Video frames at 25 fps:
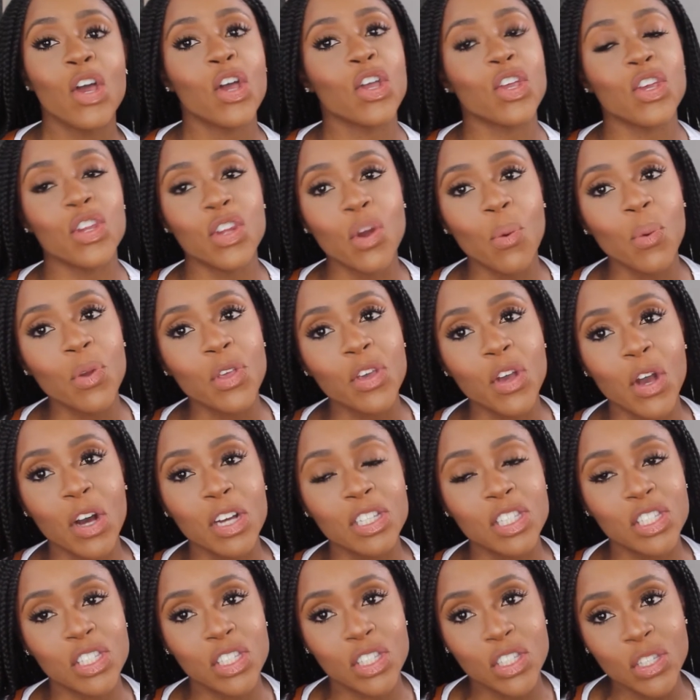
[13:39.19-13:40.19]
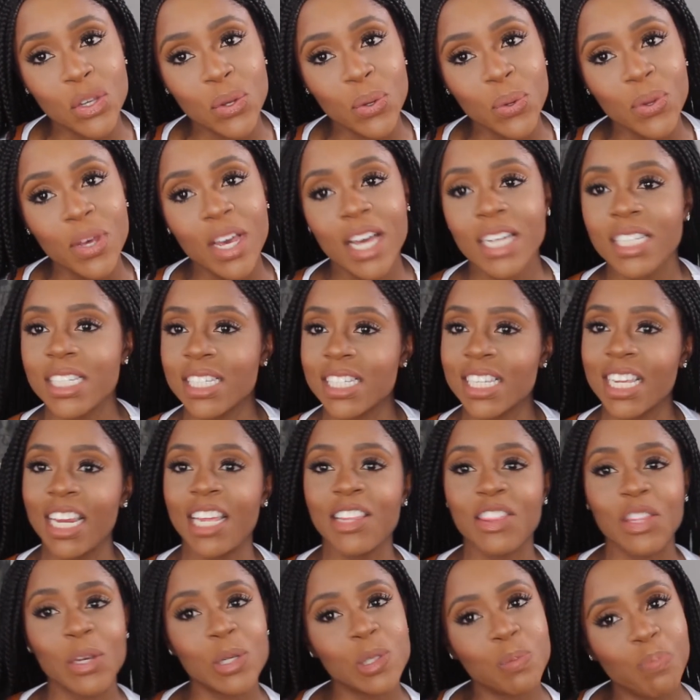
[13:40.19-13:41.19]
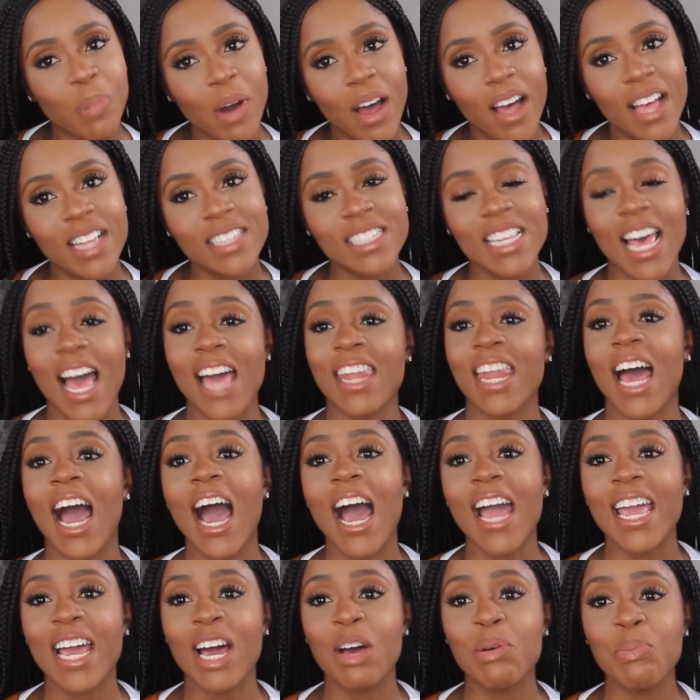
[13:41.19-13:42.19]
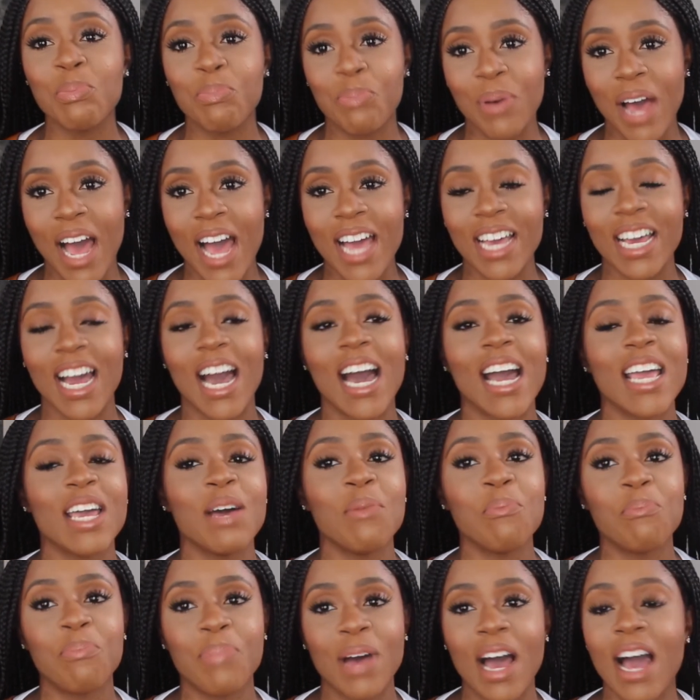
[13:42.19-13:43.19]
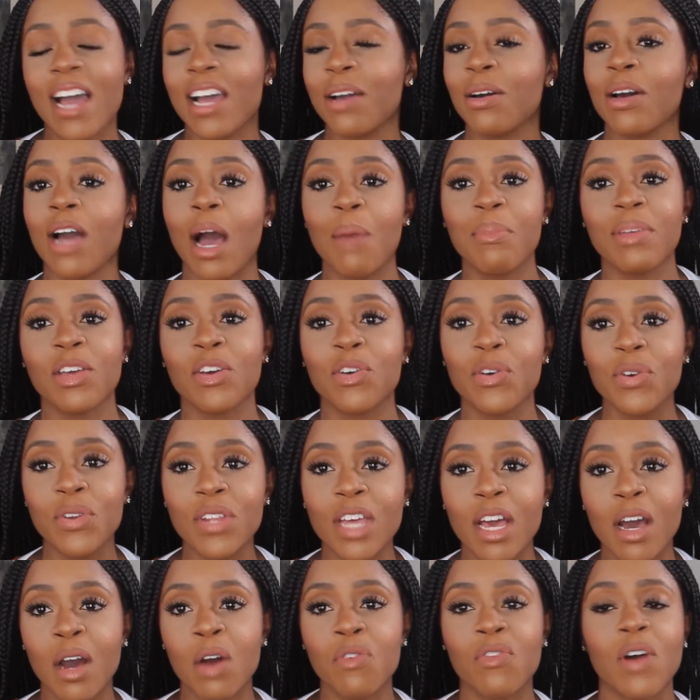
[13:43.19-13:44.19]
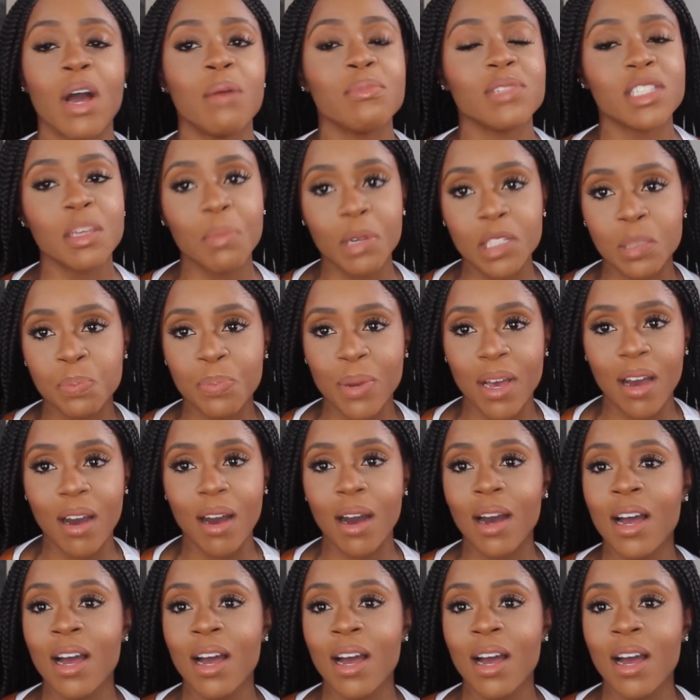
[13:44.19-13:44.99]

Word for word: you know what you got to do just click those buttons and I am back I am back I'm in good health I'm so much better